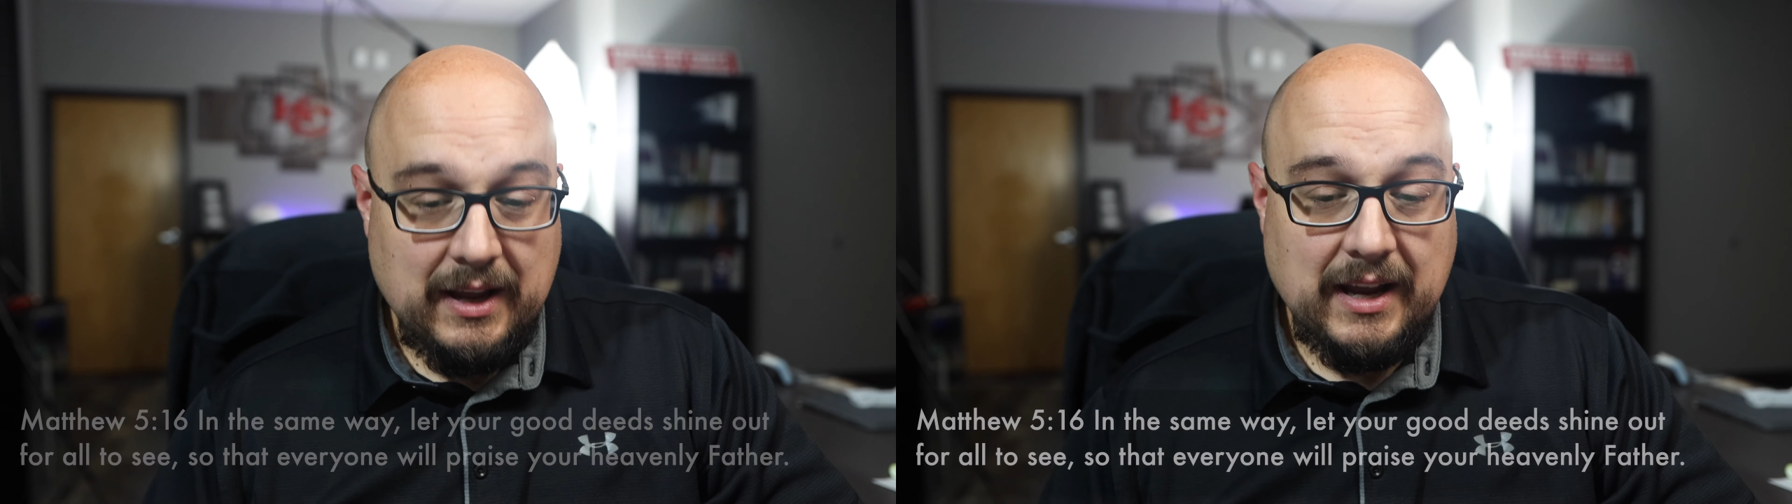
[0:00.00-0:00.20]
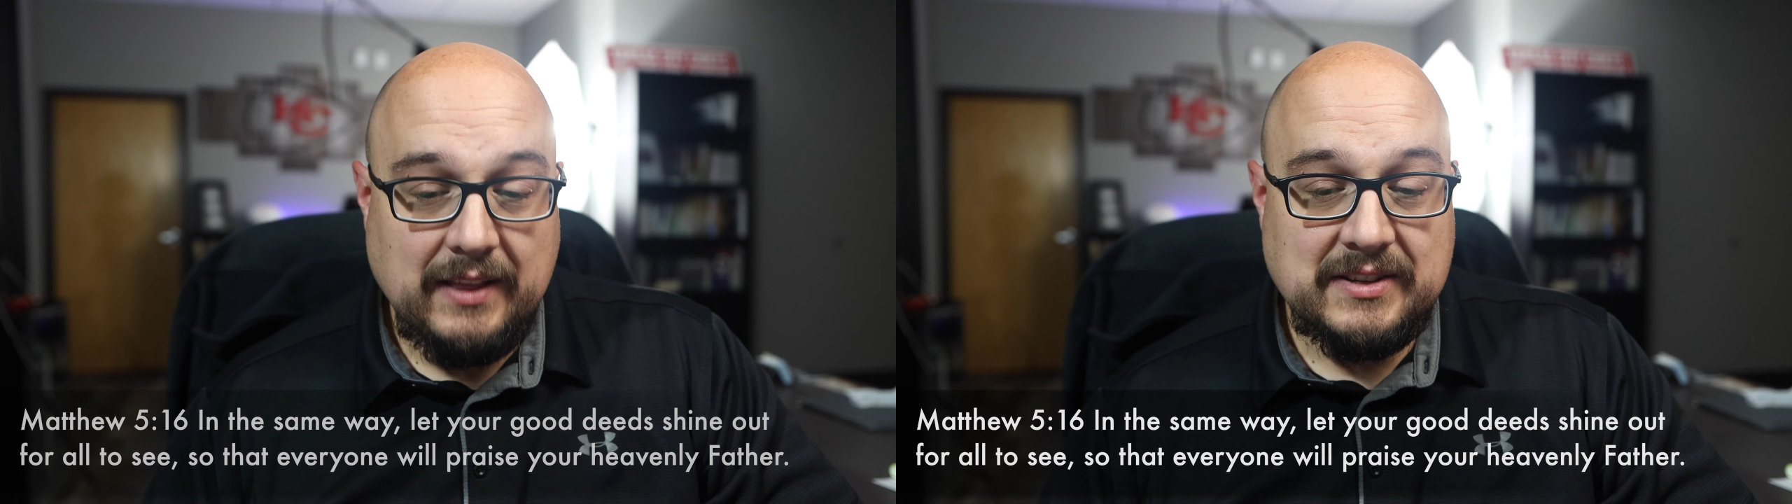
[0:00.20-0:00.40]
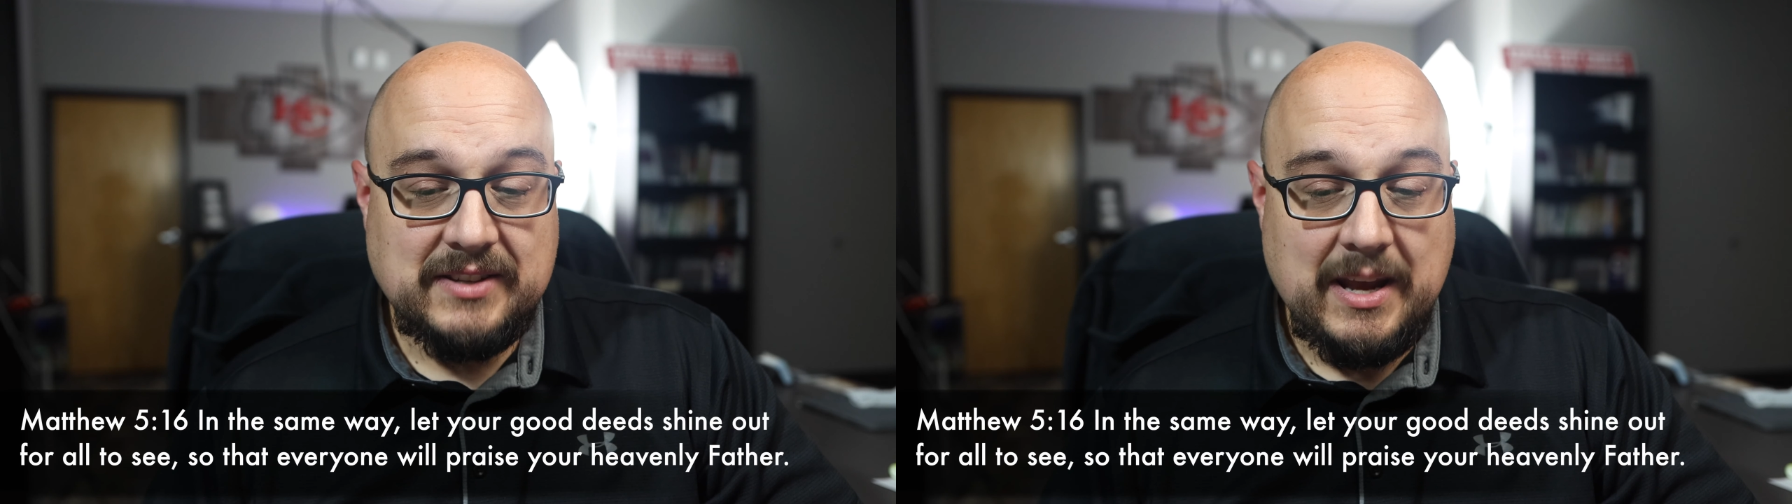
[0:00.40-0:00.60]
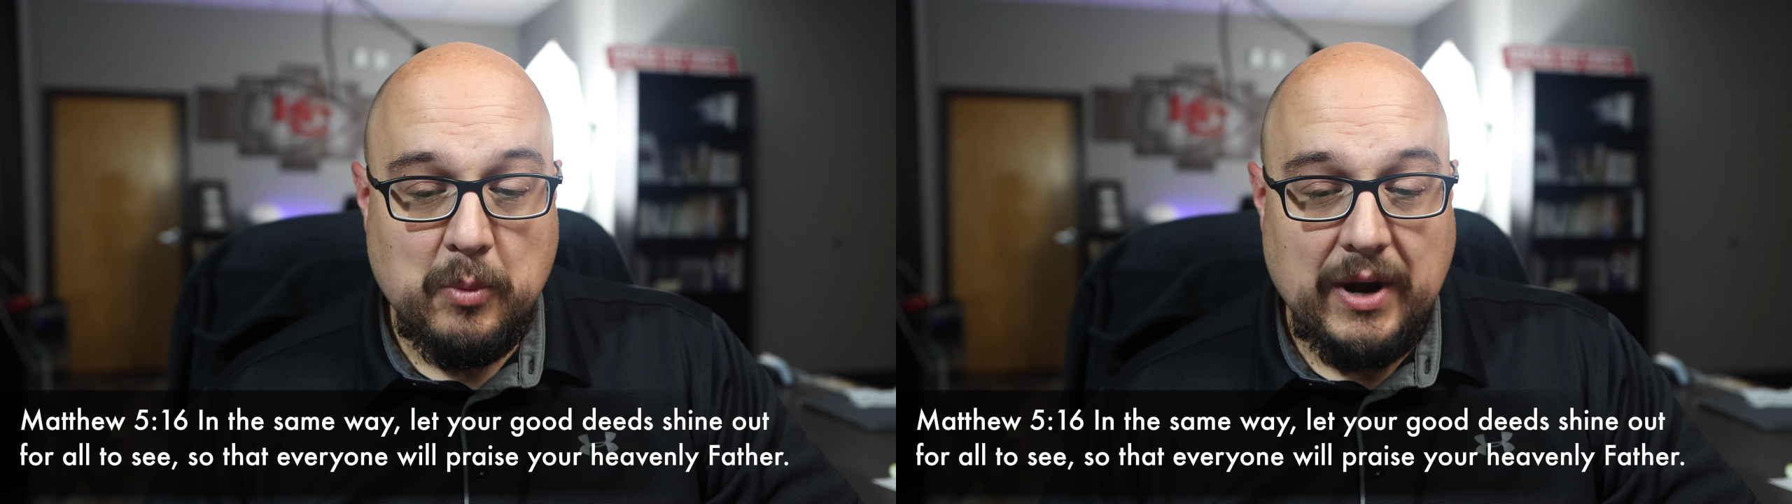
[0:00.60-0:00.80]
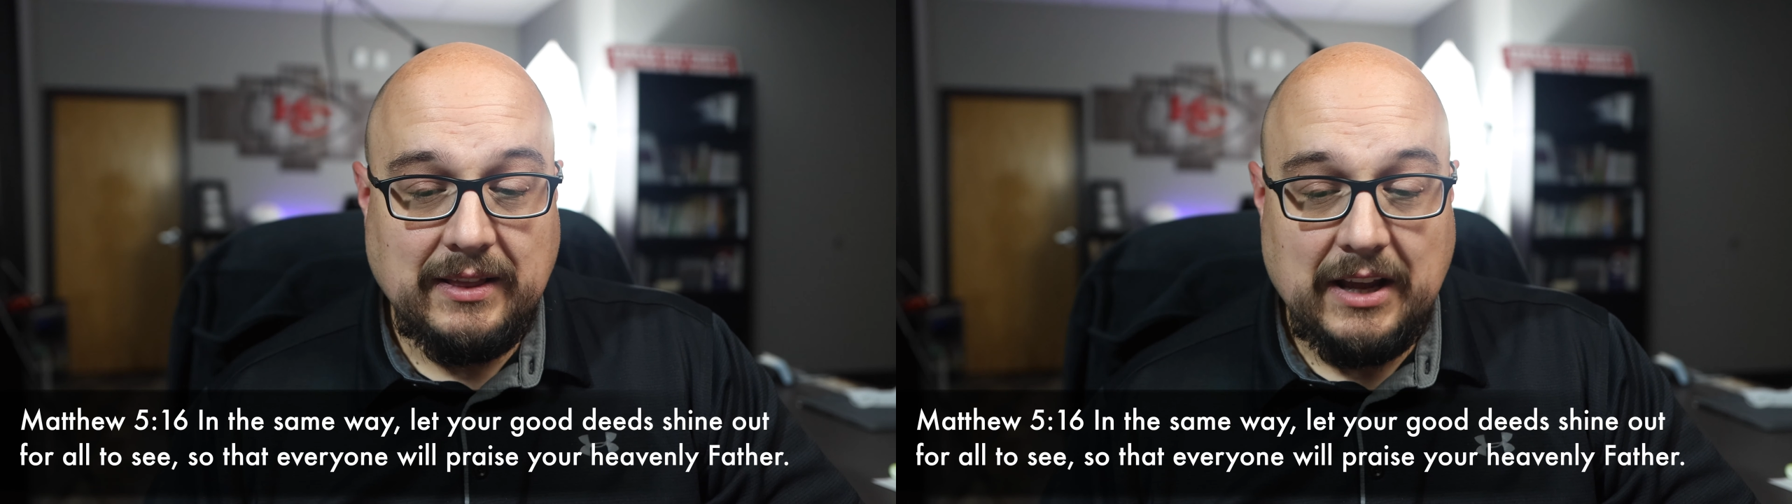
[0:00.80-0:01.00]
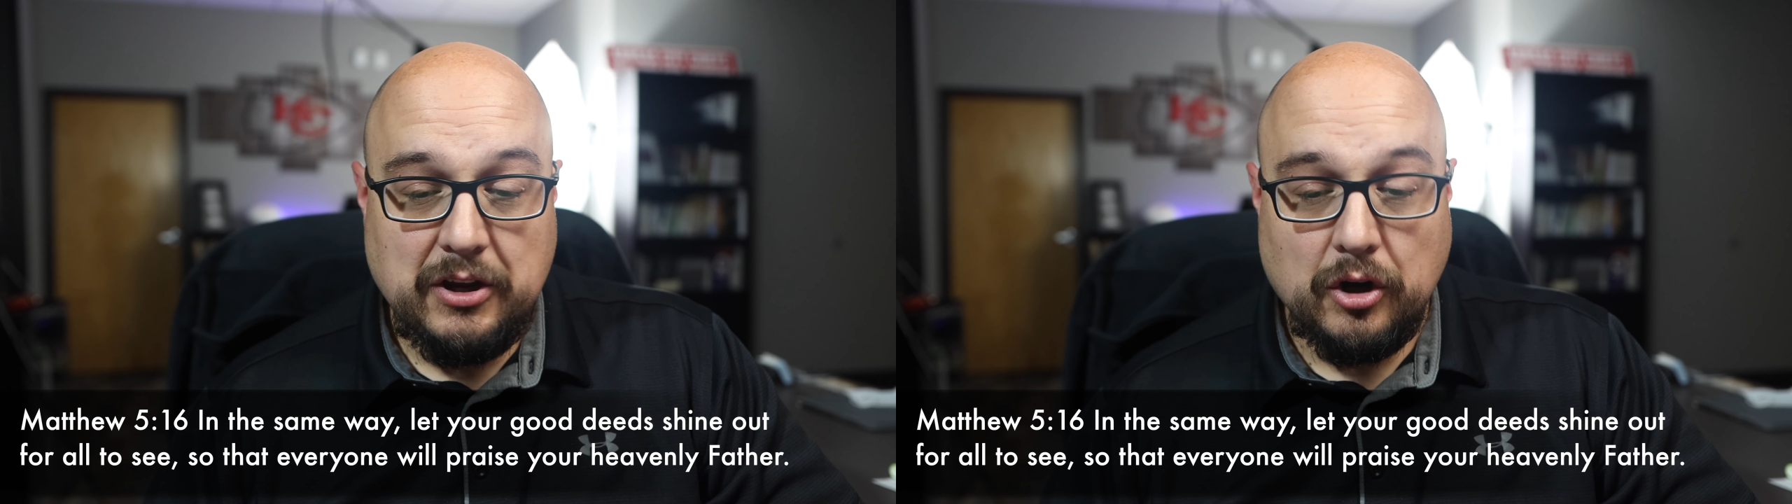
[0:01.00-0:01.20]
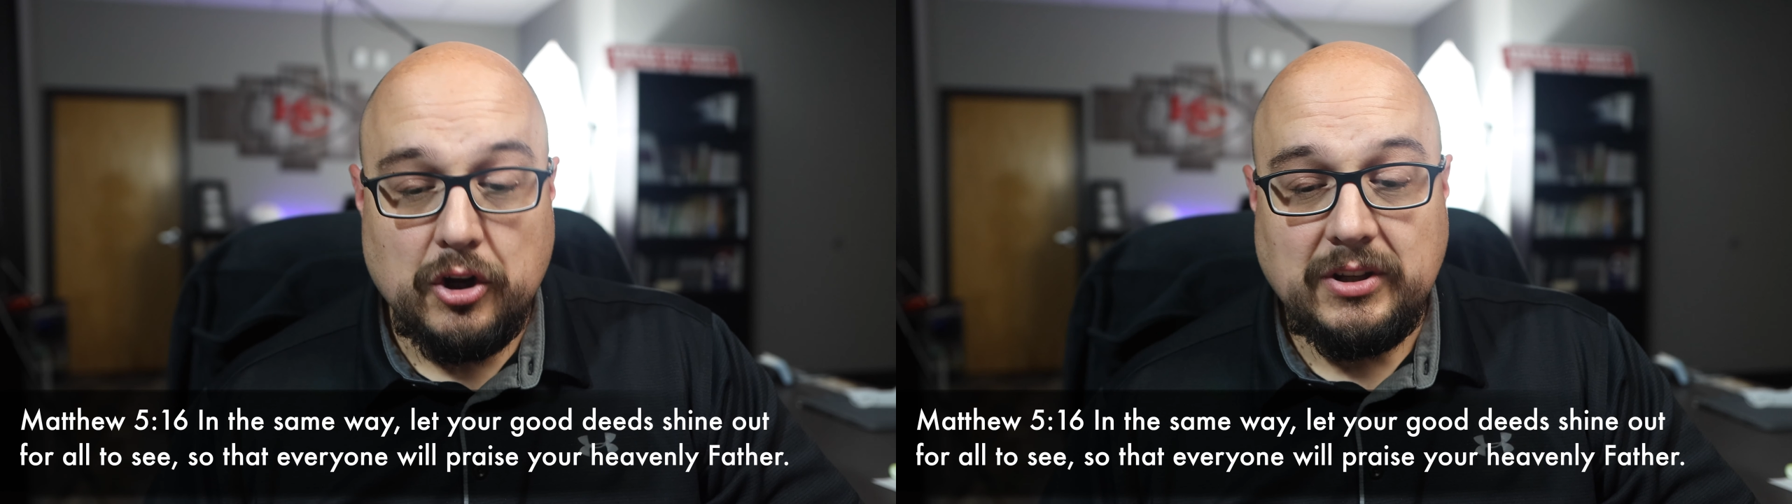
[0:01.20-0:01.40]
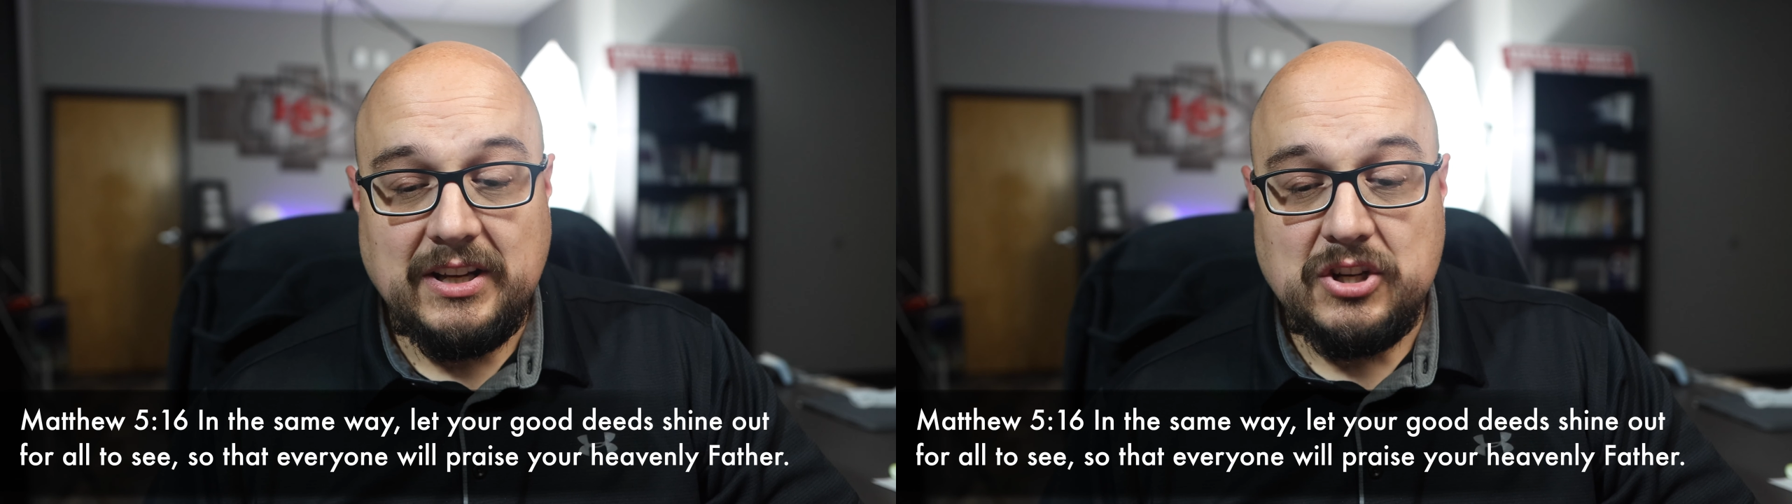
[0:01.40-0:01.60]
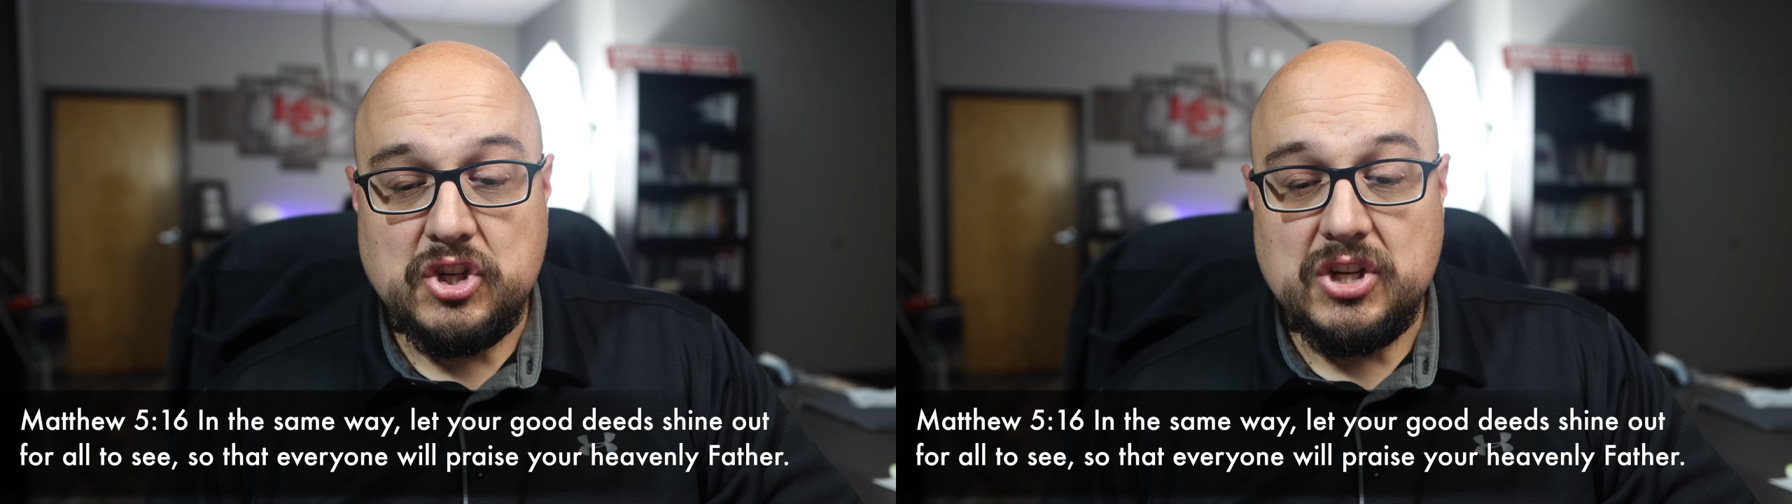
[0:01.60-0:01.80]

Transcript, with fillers: In the same way, let your good deeds